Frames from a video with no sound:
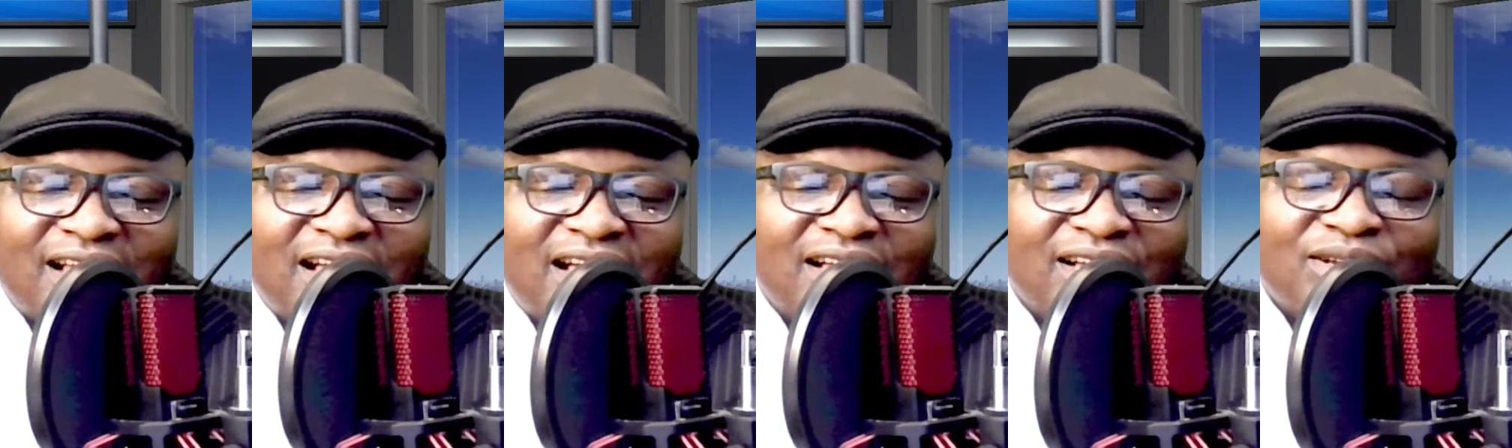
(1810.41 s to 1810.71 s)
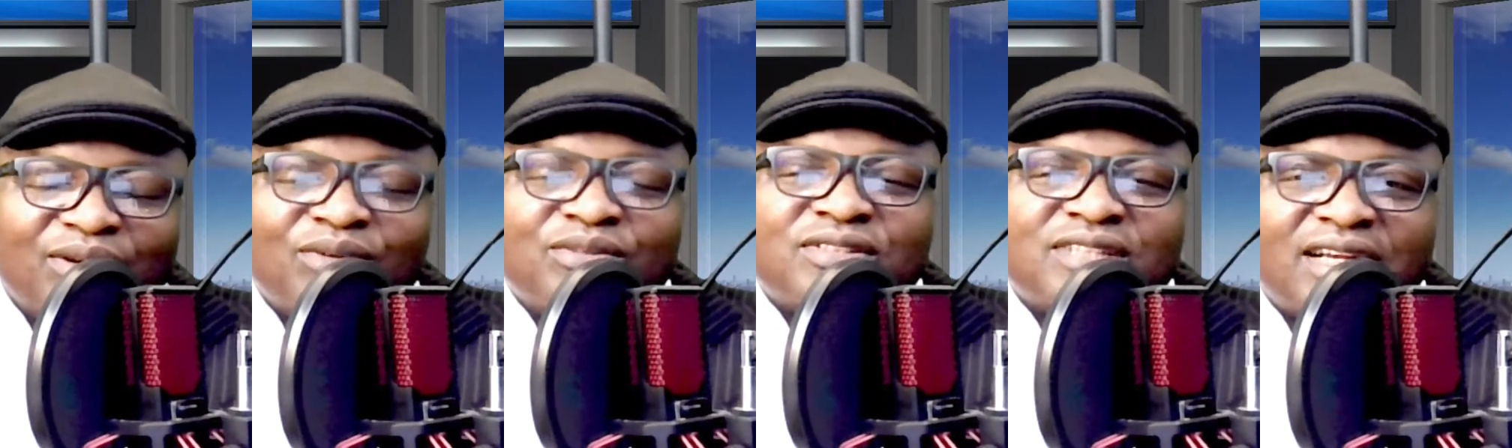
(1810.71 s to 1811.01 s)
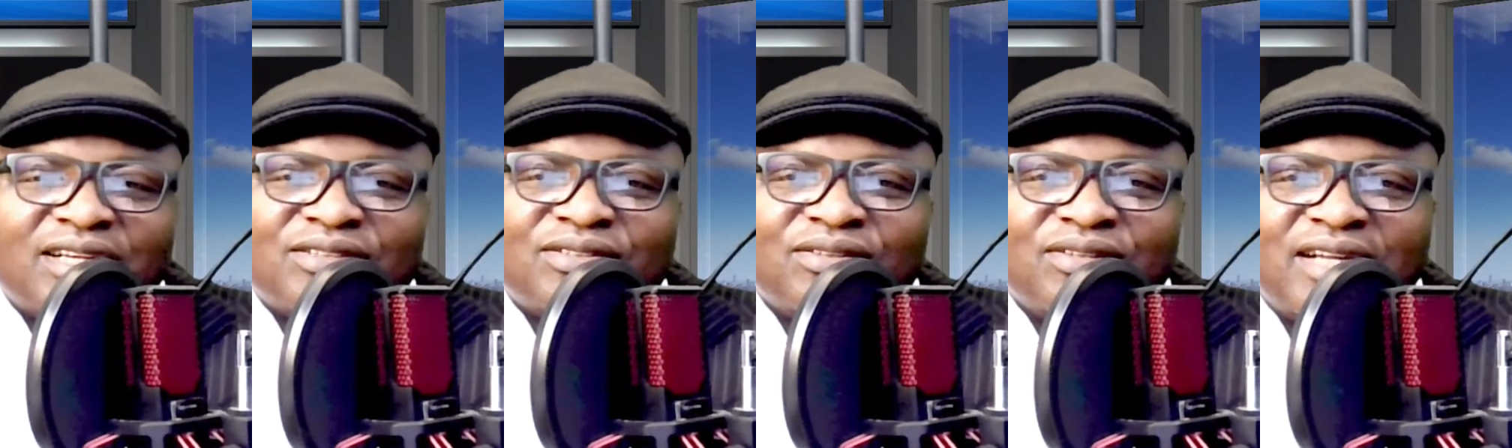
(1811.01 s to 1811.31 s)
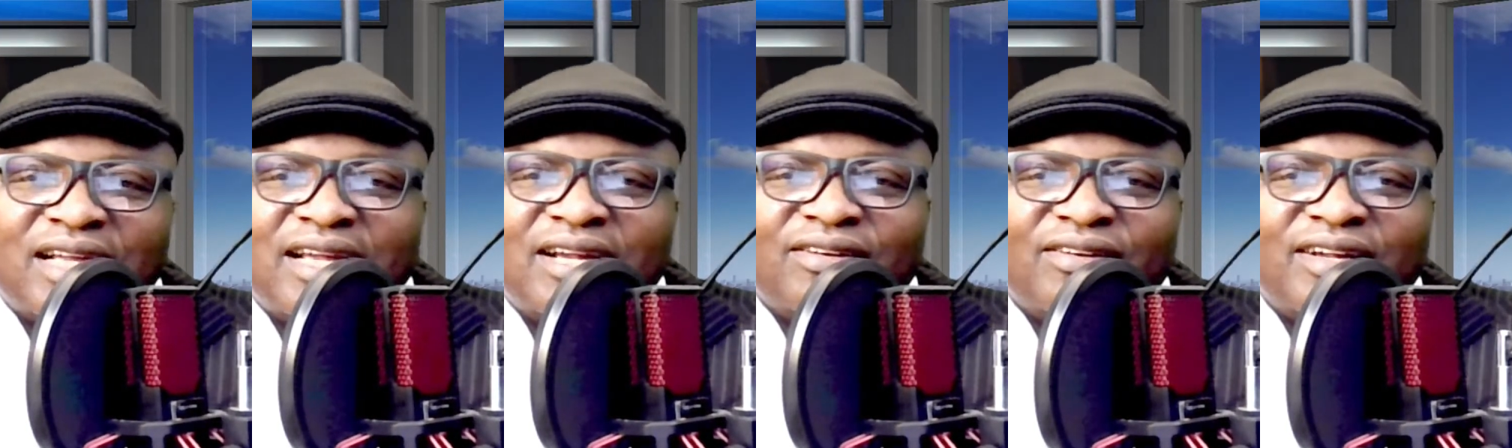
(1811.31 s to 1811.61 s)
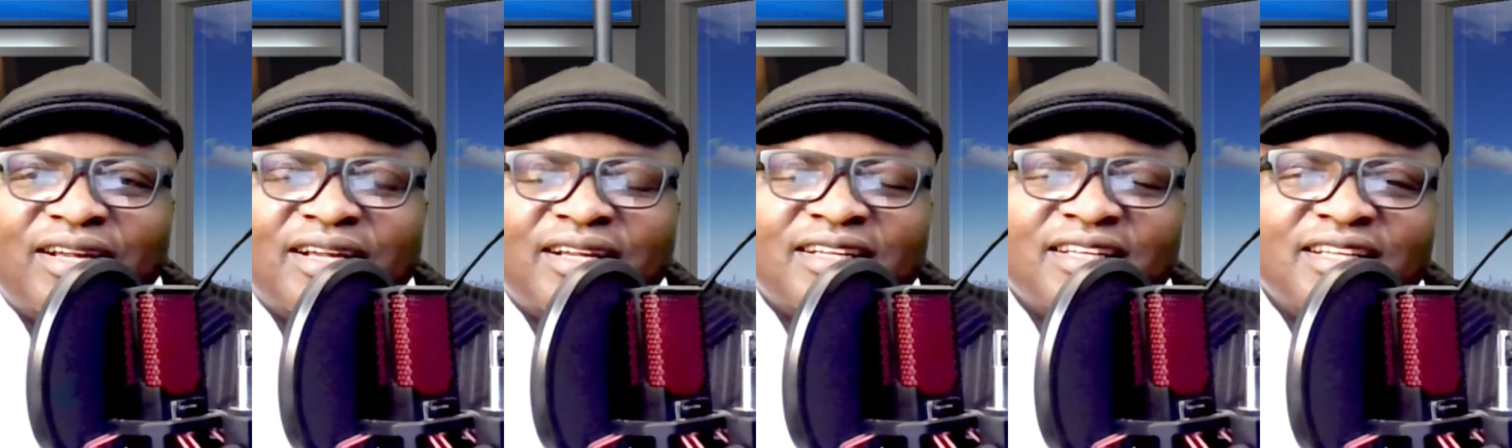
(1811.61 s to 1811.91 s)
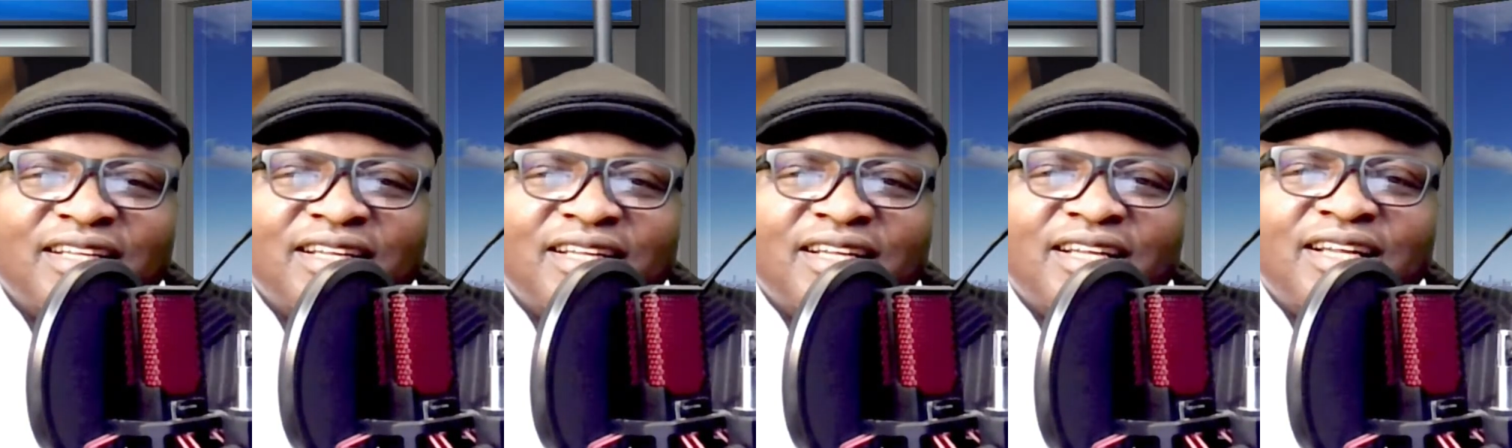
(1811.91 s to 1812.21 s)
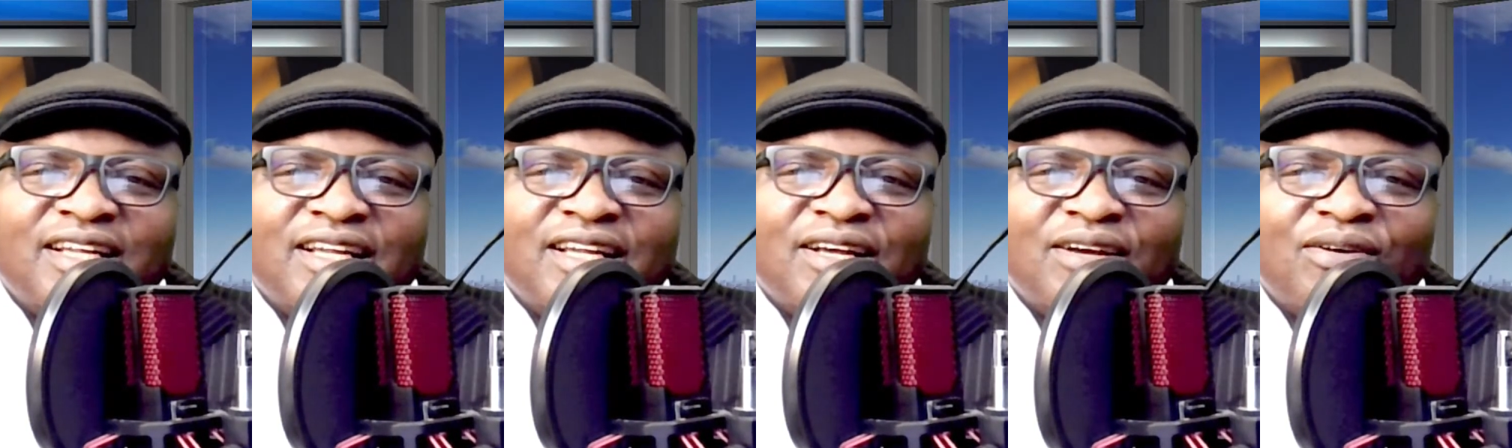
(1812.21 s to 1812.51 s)
Anglo-Saxon area
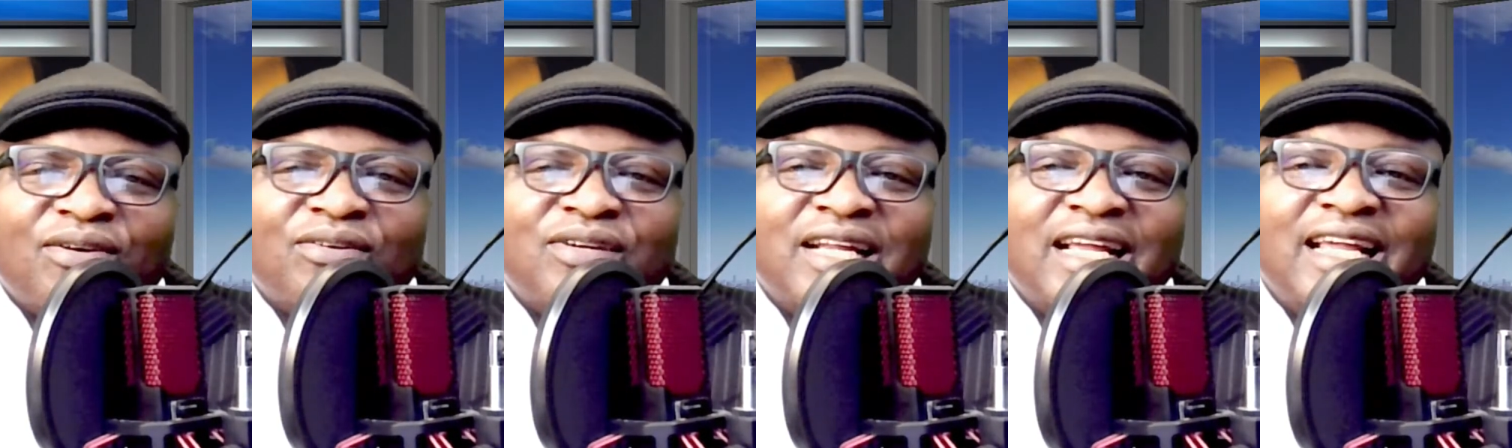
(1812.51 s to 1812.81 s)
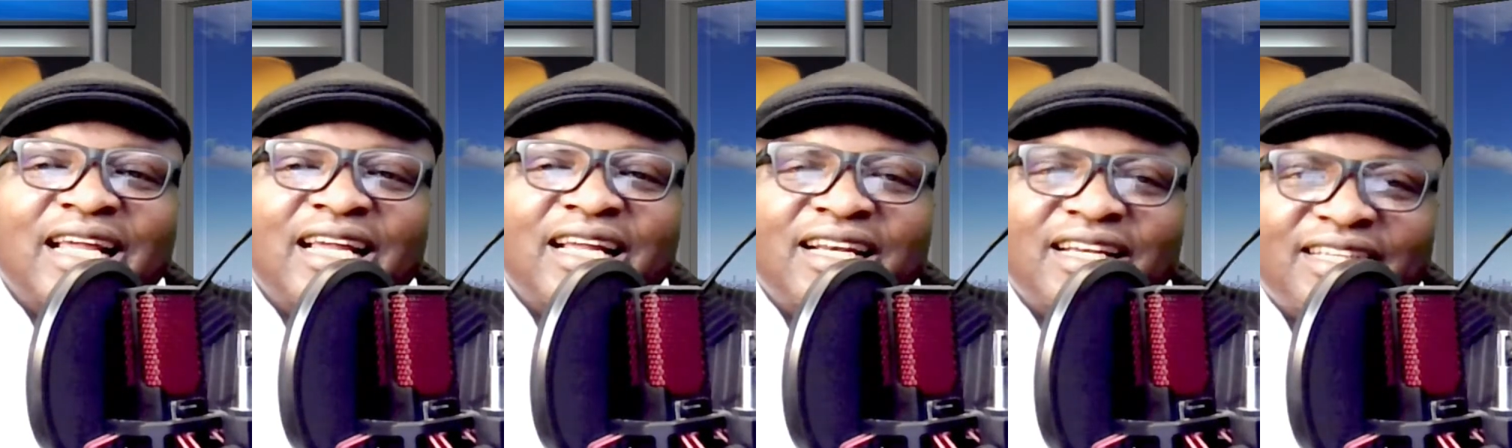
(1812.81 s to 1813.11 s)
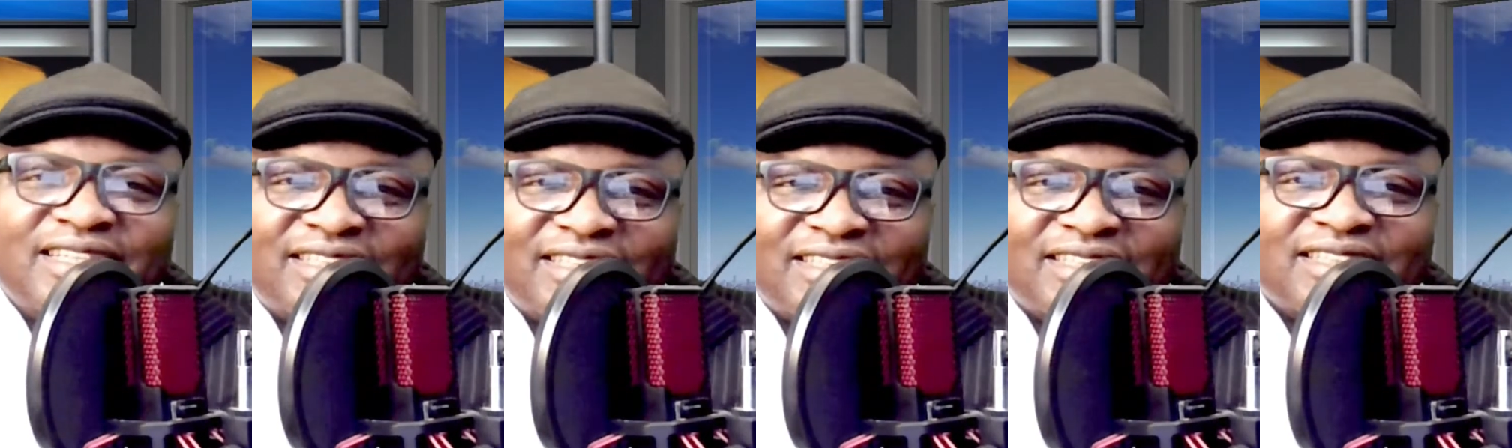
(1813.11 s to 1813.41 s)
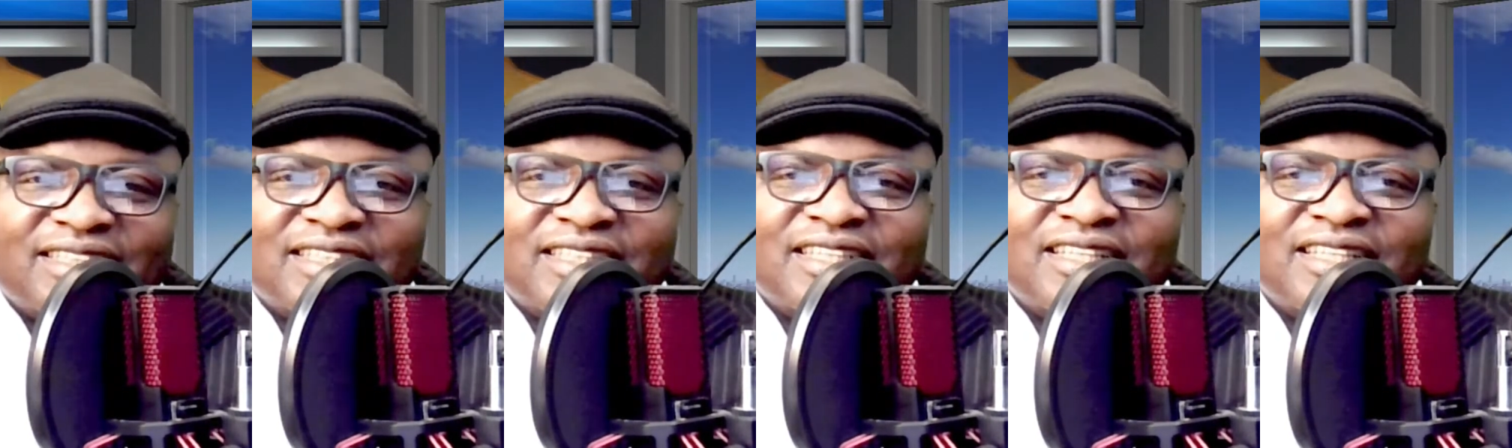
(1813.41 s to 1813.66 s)
or the English,